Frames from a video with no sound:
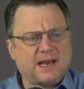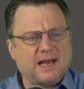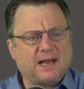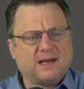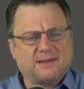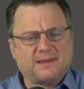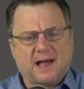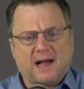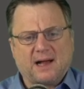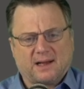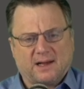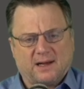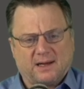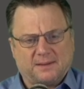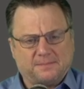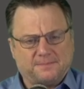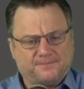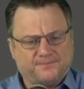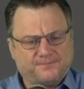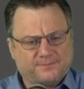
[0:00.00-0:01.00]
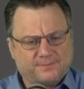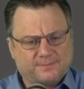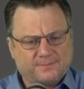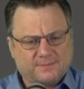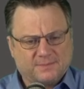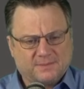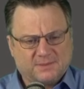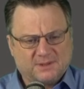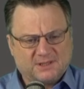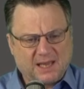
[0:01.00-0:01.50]
Inc.com.
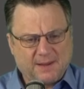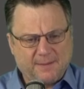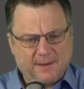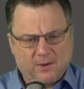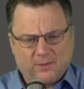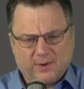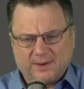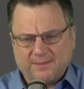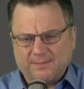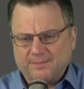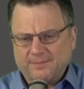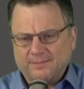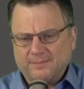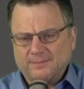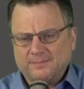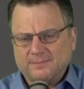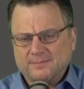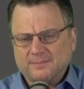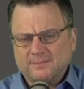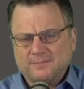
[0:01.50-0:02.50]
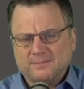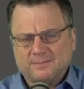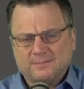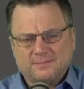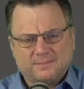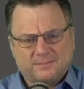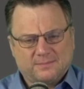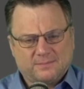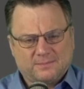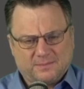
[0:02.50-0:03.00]
This came out when?
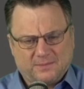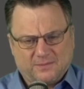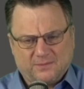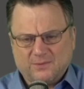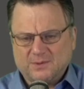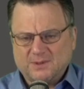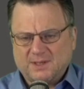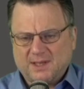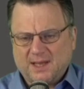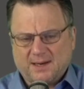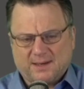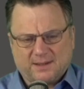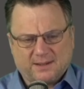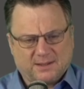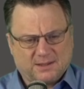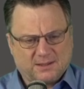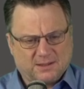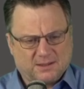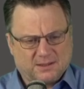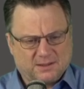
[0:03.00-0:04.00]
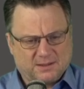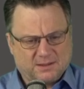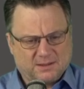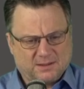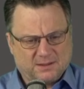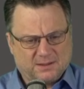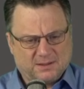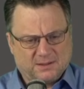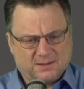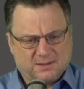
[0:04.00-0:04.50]
There was a date on this.
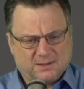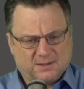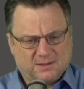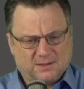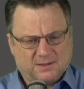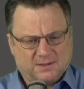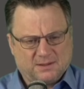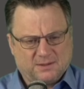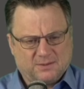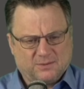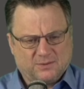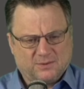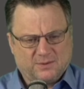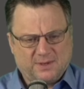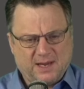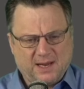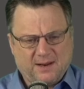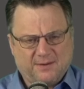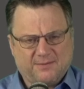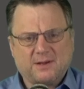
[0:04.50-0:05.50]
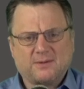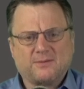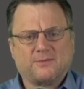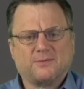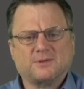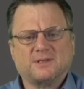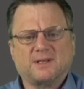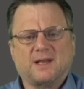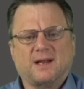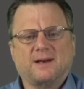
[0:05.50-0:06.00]
So date? I forgot
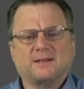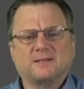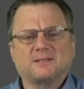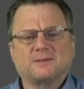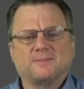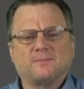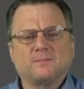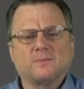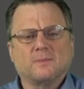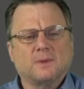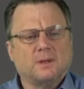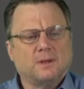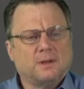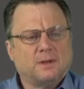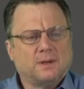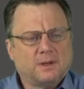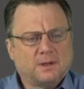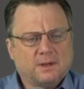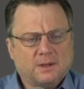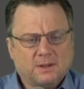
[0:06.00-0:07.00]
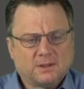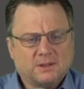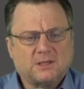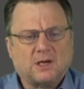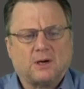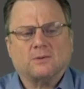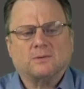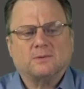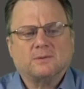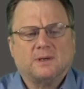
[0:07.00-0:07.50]
there was a date on this.
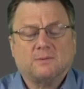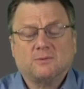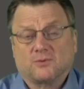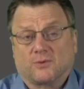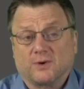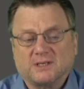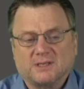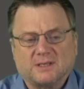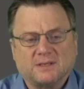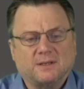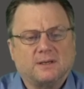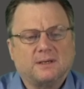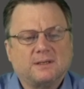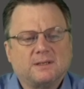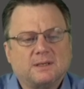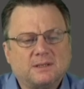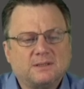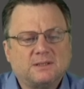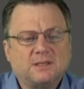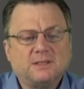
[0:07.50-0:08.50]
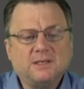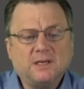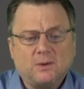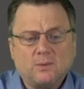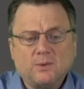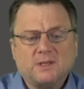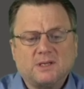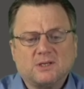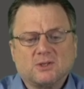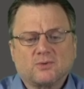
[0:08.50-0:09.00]
So it was recent to
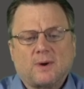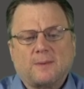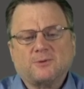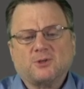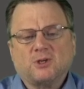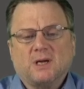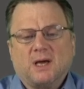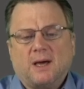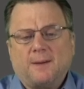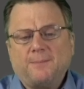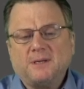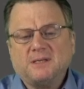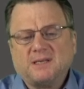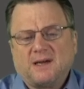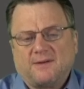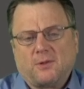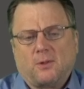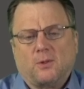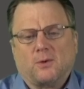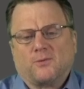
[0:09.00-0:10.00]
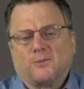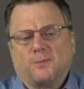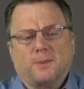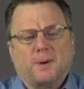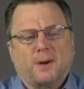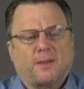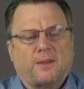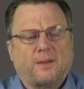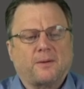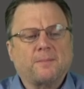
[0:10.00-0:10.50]
deal with disruption, companies have to learn
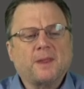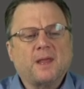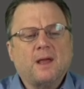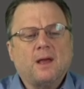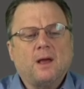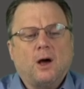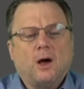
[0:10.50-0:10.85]
from one another.